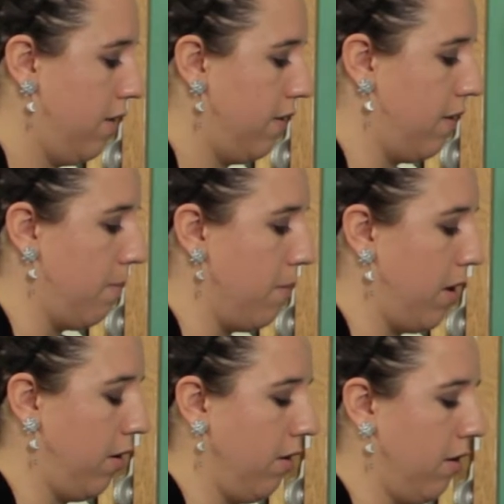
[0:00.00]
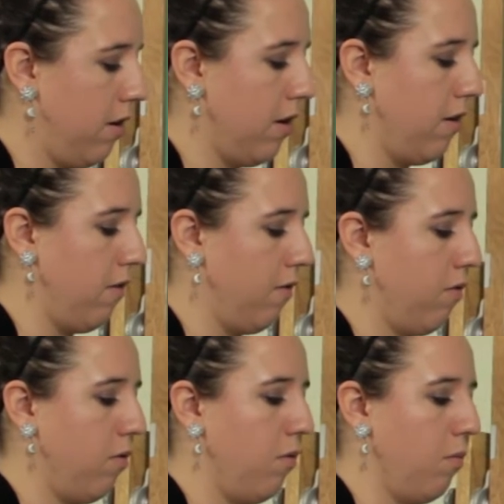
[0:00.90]
to the middle
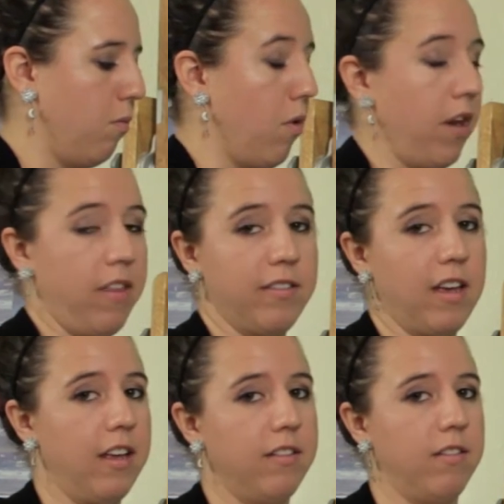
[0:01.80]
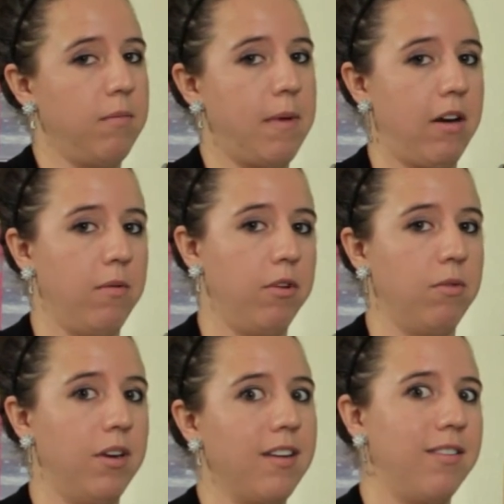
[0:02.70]
of one of the sides, doesn't matter which
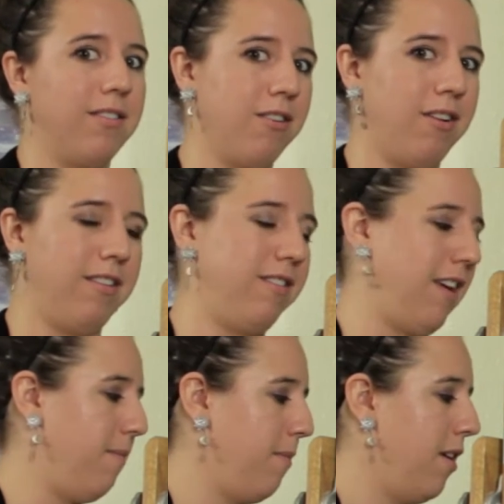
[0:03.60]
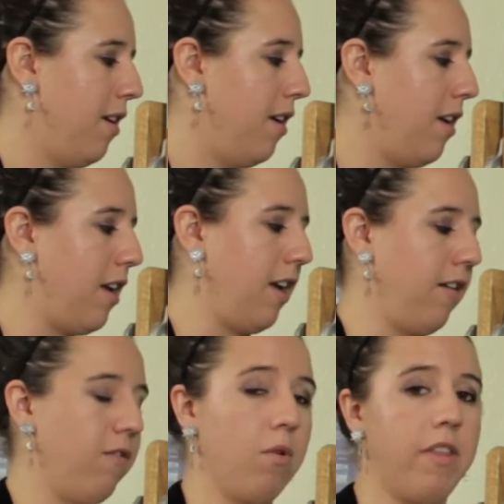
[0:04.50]
one because they're all the same.
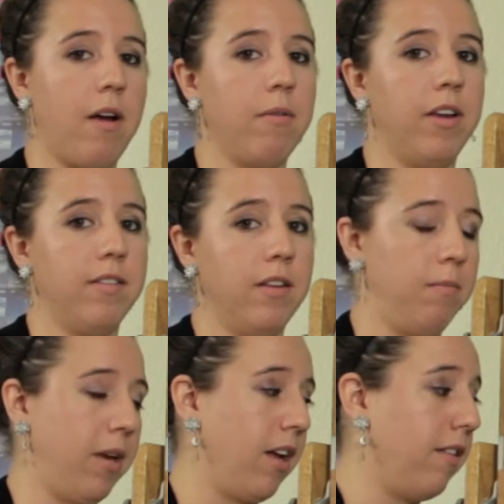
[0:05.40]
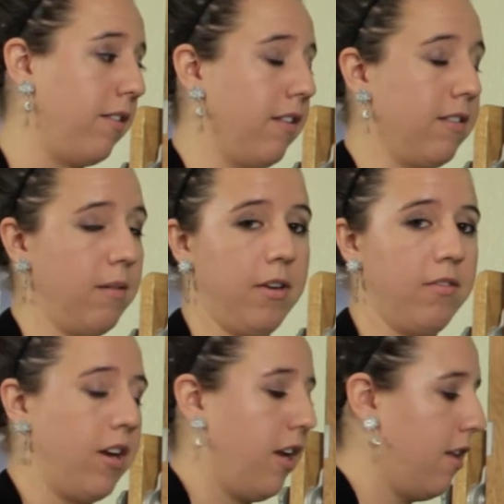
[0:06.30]
And for that reason, because of the
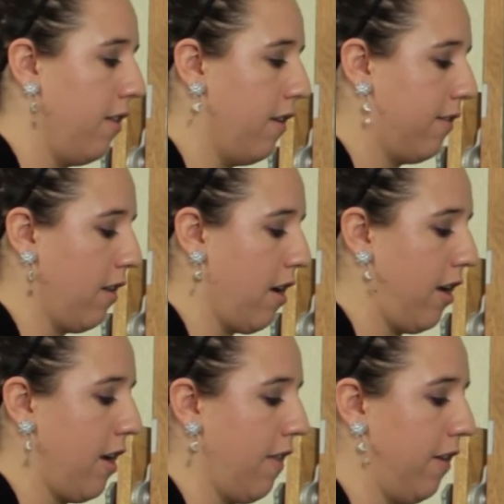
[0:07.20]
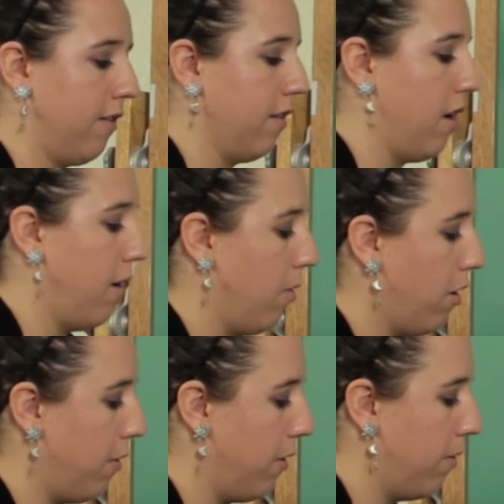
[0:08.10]
symmetry, this line and this line will
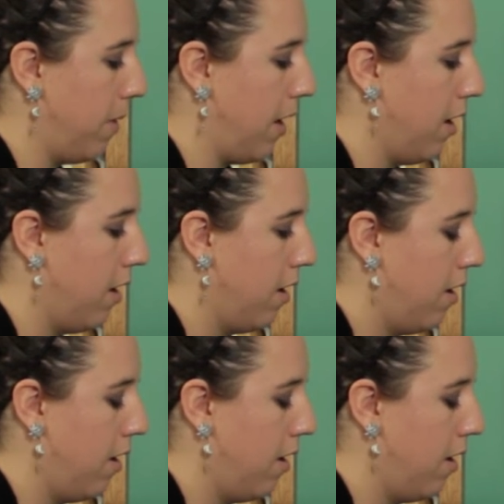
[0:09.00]
always be